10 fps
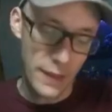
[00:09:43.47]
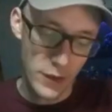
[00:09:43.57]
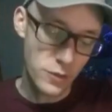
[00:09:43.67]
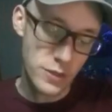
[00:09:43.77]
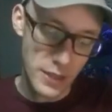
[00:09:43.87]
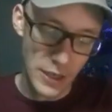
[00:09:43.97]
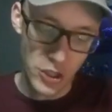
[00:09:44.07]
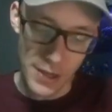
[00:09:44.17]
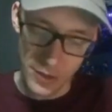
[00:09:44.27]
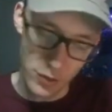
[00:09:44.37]
and then you
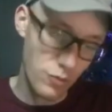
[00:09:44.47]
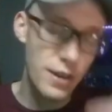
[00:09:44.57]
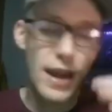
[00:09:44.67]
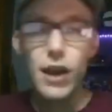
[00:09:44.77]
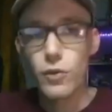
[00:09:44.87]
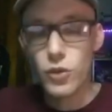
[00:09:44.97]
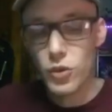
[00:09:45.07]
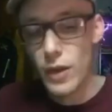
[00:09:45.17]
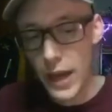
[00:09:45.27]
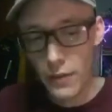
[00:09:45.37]
set chase. So now
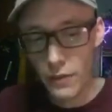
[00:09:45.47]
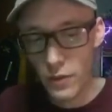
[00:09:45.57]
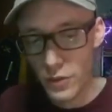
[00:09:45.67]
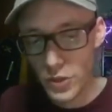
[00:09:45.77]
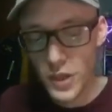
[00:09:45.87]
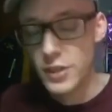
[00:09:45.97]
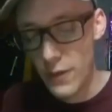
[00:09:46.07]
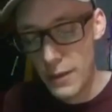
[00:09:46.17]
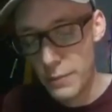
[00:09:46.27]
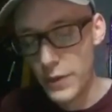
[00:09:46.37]
you have
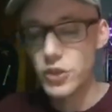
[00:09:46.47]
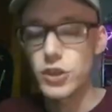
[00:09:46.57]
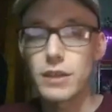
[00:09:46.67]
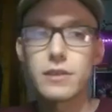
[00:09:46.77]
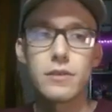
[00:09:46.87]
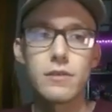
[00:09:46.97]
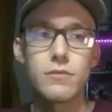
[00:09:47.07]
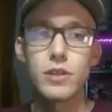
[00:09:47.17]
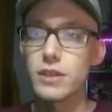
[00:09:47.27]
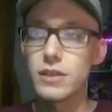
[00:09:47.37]
justify plus chase,
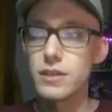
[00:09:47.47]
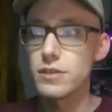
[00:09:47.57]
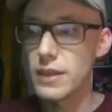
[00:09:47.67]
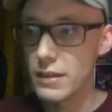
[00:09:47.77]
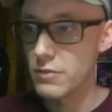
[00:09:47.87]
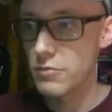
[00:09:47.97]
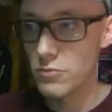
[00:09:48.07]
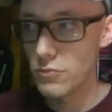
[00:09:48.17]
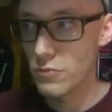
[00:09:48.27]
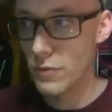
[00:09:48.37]
which is
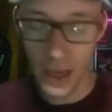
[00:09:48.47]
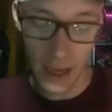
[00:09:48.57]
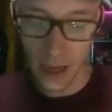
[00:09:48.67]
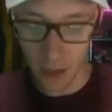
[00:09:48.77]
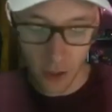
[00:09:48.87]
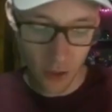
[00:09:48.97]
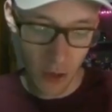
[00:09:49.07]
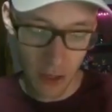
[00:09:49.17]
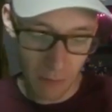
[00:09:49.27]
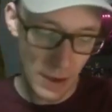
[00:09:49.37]
a
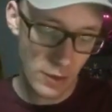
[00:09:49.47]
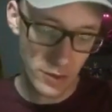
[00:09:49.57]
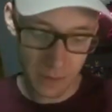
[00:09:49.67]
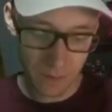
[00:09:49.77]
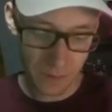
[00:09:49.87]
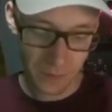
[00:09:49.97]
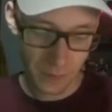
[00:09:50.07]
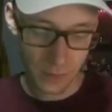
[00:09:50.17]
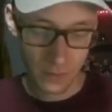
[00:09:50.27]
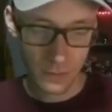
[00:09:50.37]
non-targeting bounce.
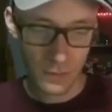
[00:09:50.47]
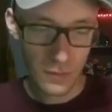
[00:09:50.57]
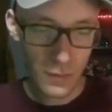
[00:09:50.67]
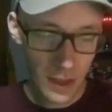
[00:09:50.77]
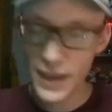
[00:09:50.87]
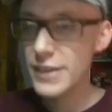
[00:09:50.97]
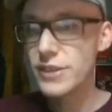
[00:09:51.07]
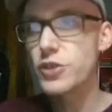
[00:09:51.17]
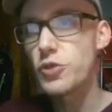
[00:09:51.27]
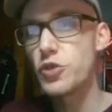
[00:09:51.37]
And
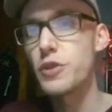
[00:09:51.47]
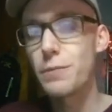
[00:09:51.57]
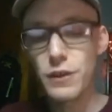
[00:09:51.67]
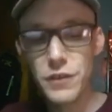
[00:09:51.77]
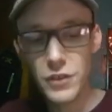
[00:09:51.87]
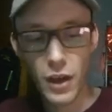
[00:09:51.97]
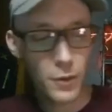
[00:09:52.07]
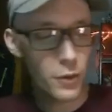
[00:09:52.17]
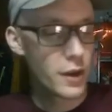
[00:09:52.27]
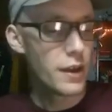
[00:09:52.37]
as I showed you in the previous
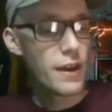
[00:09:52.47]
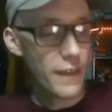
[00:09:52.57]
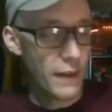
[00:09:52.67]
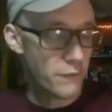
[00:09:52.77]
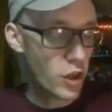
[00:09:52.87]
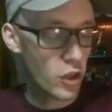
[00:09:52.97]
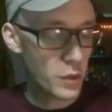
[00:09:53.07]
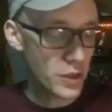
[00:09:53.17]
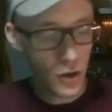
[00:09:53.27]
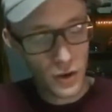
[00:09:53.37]
combo, that
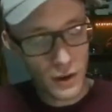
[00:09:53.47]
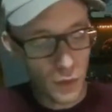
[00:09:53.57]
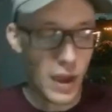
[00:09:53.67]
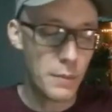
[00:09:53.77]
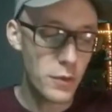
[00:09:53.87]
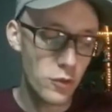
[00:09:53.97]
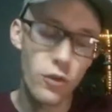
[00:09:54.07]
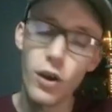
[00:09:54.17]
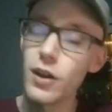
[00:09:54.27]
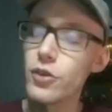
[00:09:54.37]
following turn, if you happen
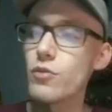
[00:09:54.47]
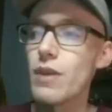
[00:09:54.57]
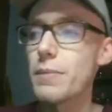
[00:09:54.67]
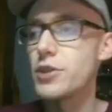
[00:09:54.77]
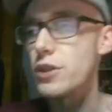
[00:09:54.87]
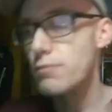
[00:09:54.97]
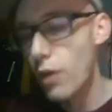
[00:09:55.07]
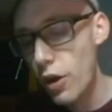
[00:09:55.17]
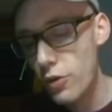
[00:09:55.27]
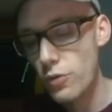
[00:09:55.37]
to draw into
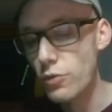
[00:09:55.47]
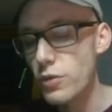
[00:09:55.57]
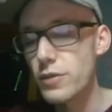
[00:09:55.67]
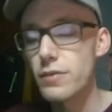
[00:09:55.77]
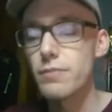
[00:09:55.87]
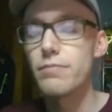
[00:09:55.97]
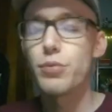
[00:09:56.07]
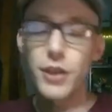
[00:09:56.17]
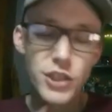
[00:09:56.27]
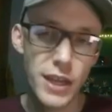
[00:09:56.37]
Rapichimaru,
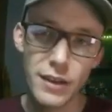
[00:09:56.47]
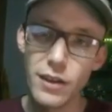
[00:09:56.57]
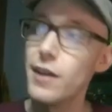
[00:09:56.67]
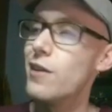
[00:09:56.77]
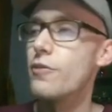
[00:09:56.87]
Bridgehead,